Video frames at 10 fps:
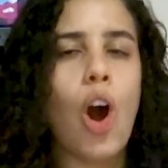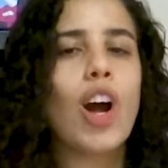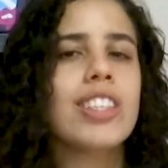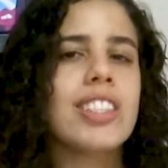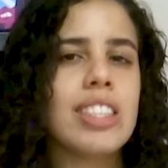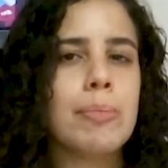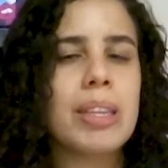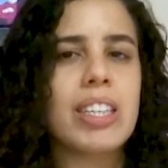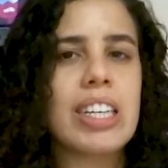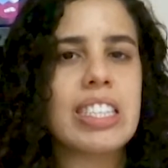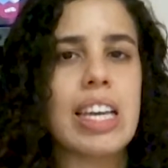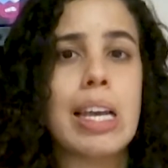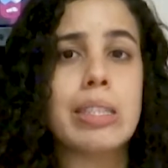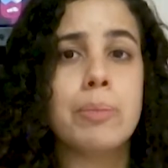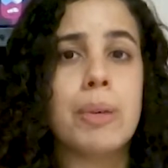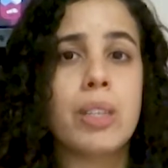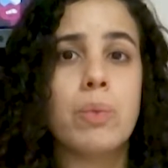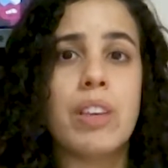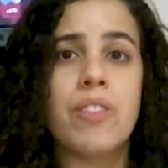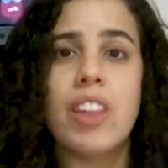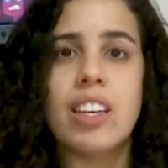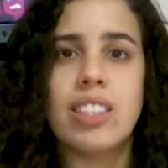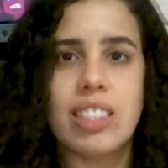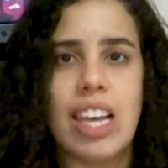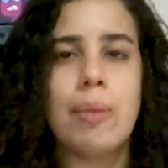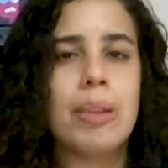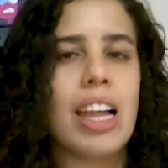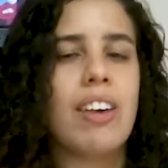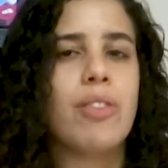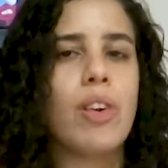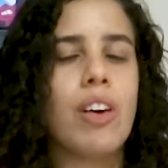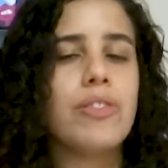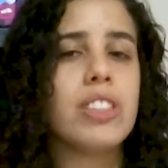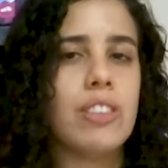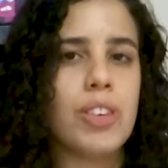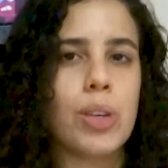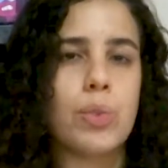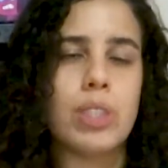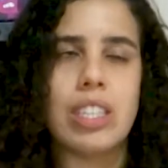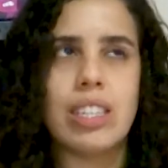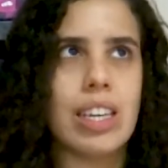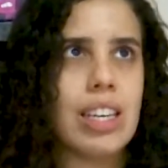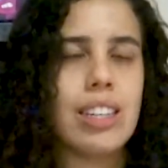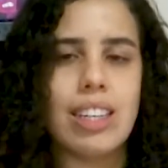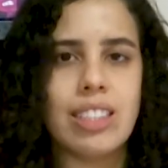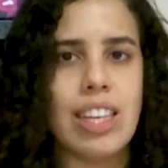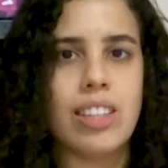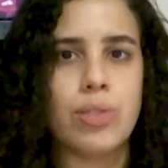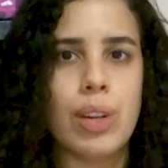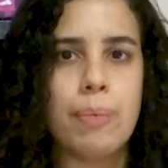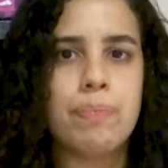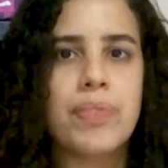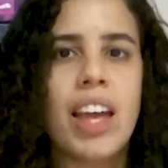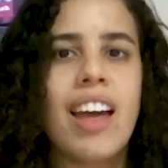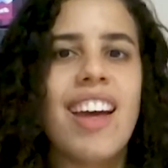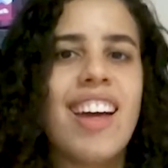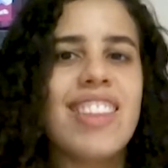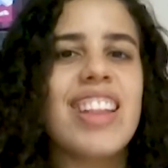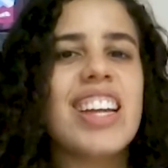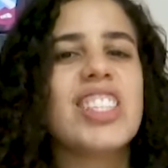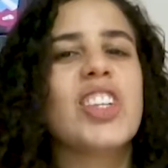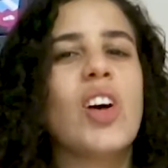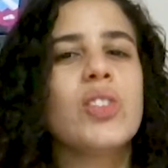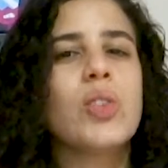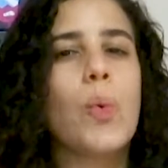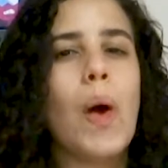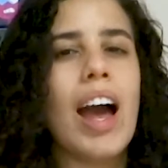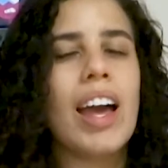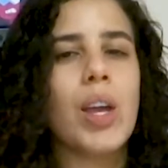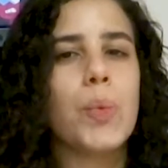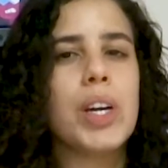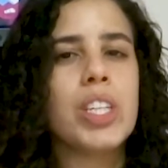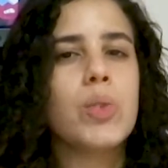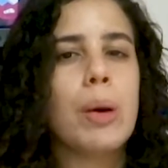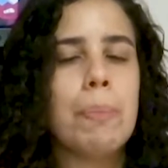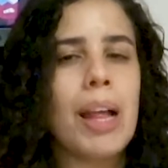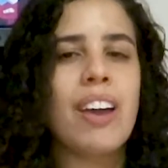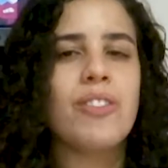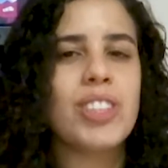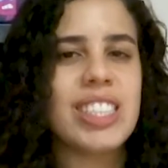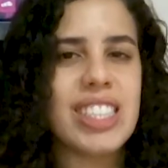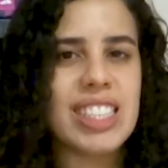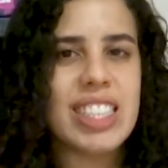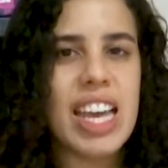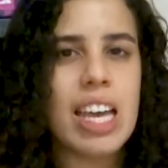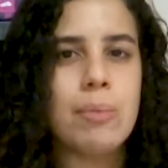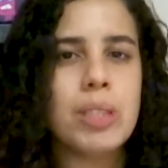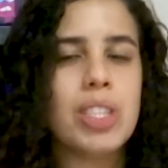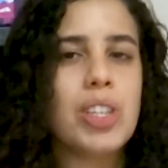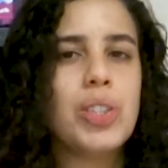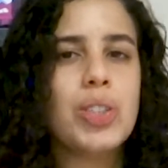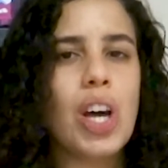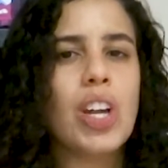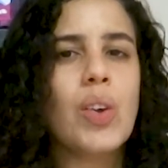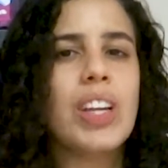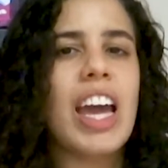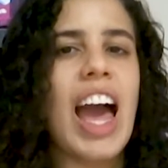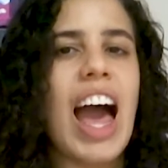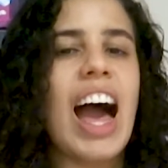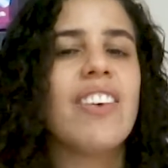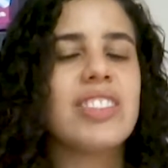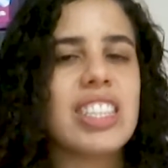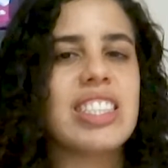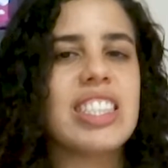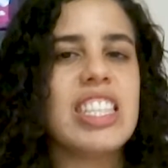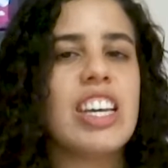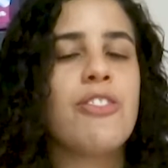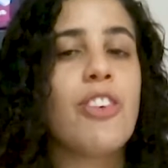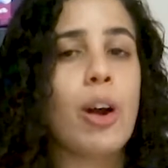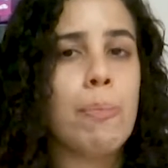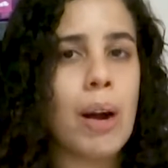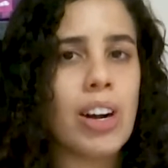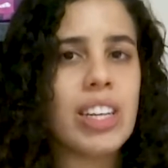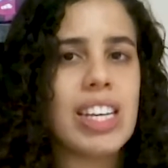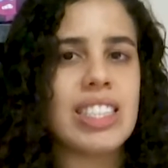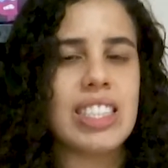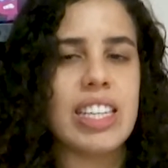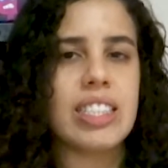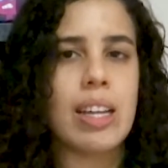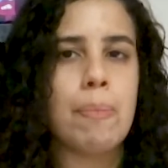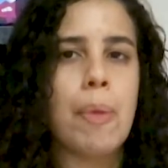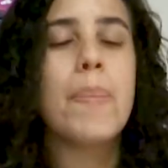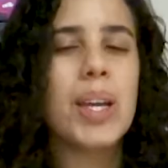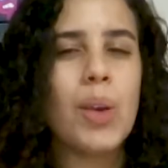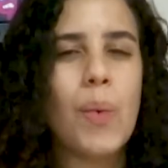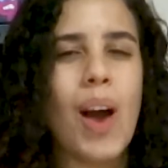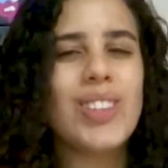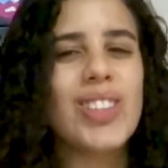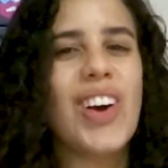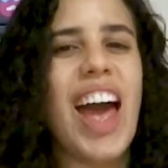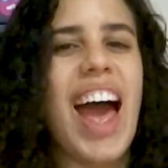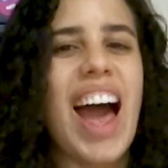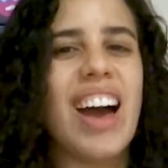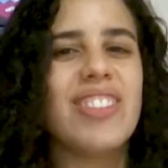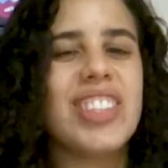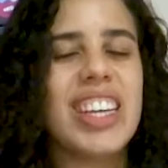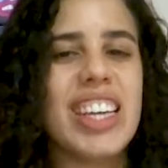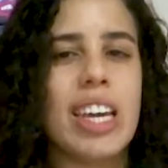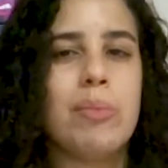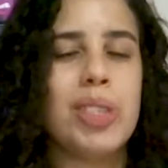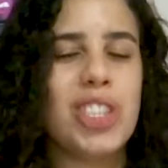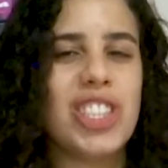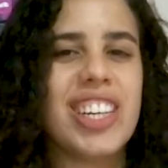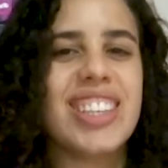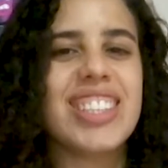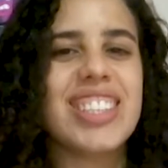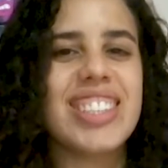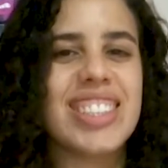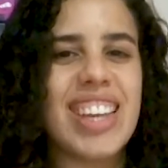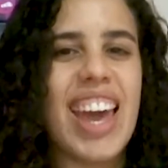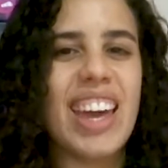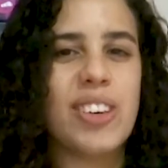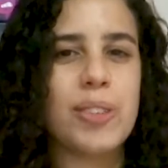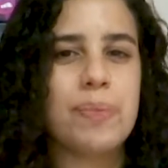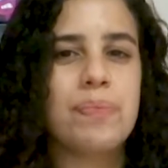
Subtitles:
or similar exams but with the same level of difficulty, and etc. That is also why when you apply for these exams, you not only have the CEFR marking system, but you also have the Cambridge English Scale,